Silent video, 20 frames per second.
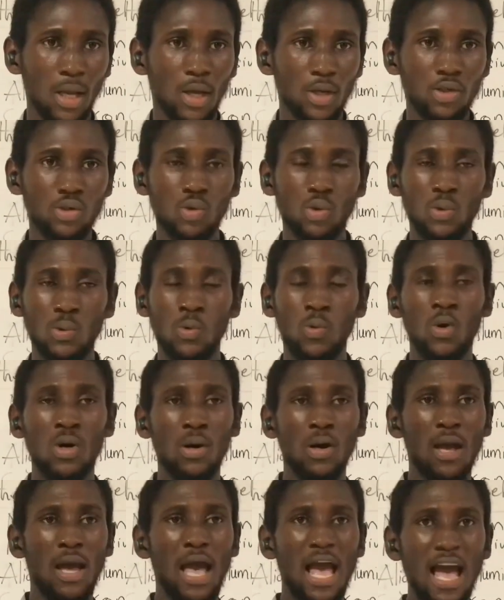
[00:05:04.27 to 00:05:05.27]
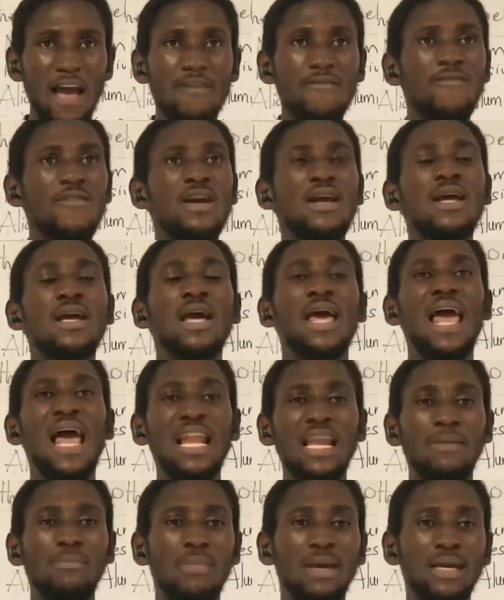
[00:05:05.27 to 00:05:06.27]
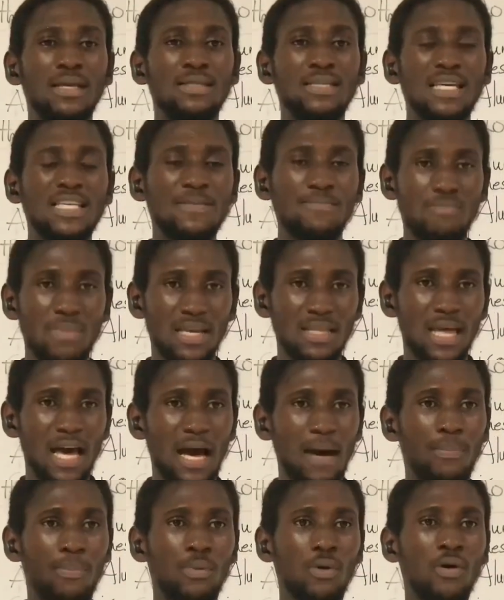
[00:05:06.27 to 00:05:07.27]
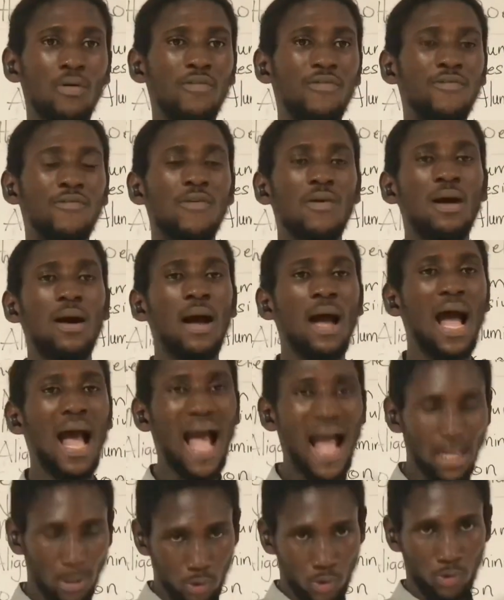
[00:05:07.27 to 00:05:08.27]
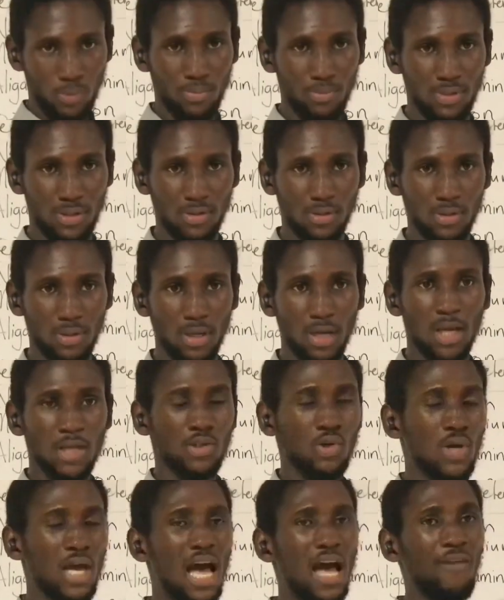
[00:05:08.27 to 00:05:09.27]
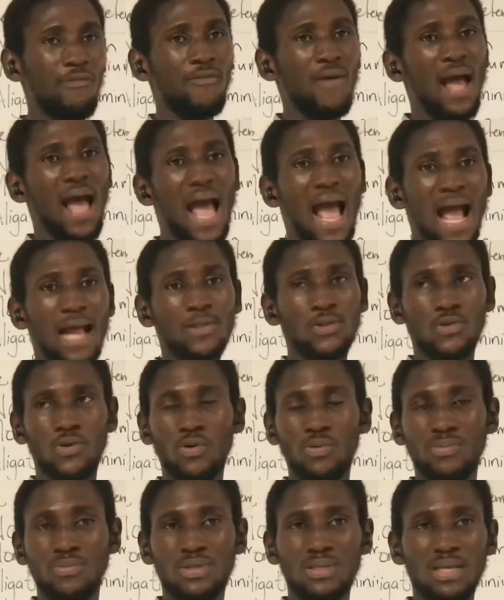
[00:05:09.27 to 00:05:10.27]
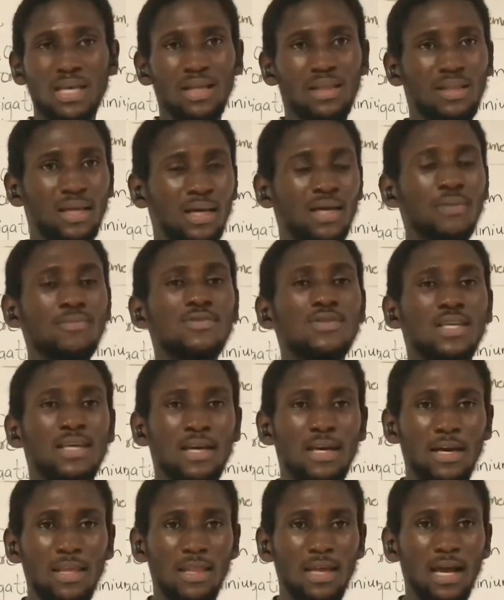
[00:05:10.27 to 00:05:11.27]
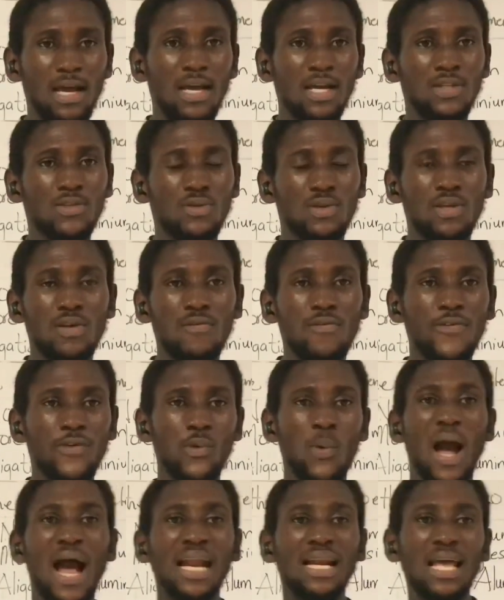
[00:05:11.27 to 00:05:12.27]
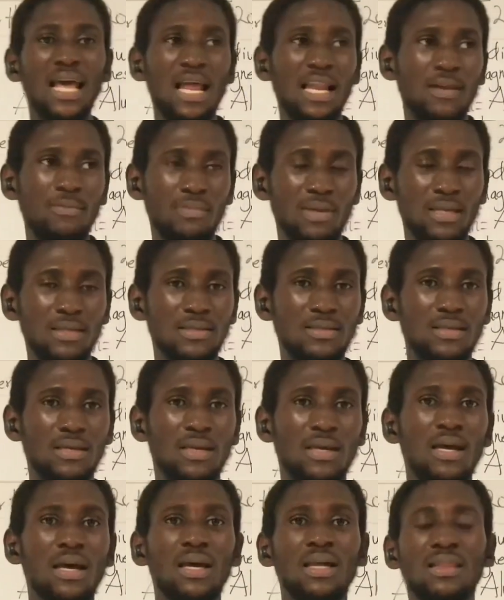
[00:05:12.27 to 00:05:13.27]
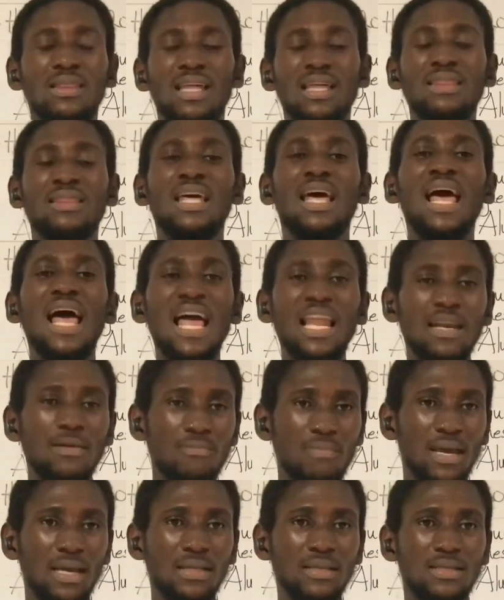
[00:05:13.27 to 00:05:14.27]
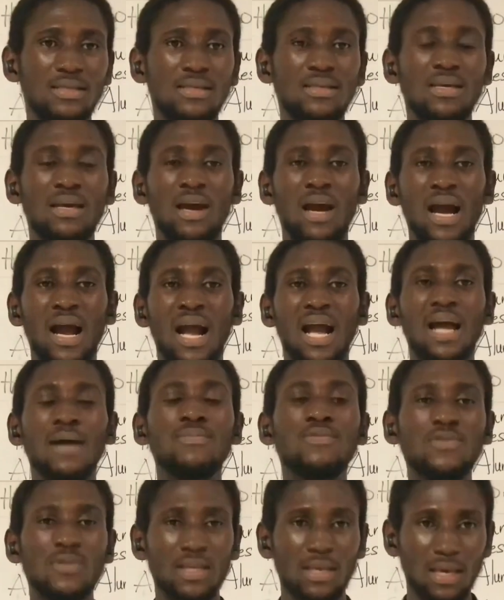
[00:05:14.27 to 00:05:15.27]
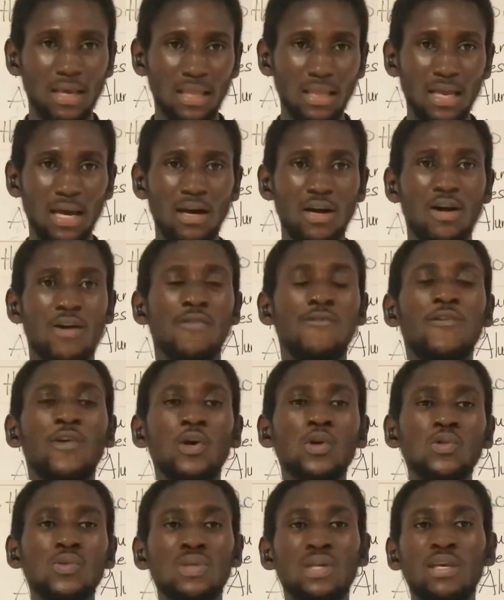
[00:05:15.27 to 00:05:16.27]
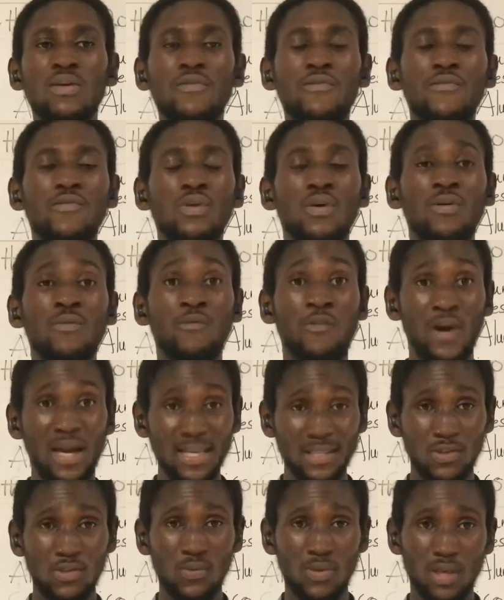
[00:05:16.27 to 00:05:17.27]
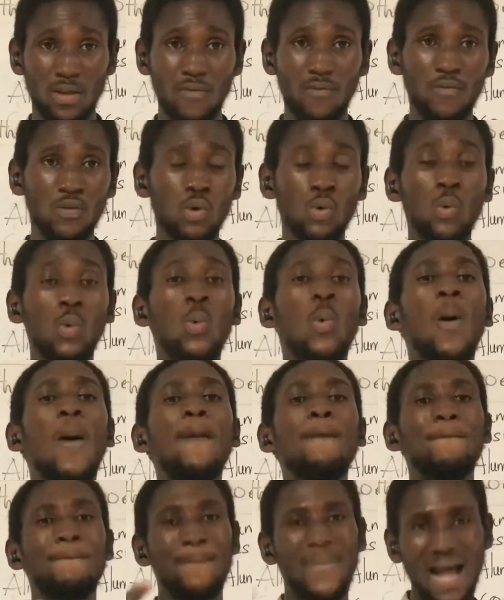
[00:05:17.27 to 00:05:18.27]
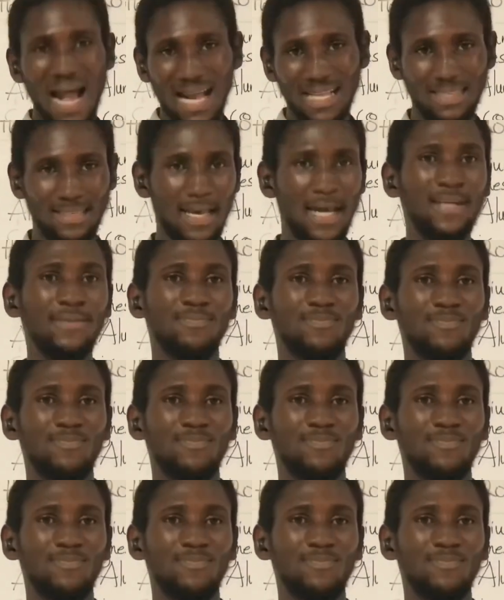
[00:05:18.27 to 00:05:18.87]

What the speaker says: So every element is made up of atoms. So you have atoms that come together to give you an element. Then the element comes together for it to give you matter.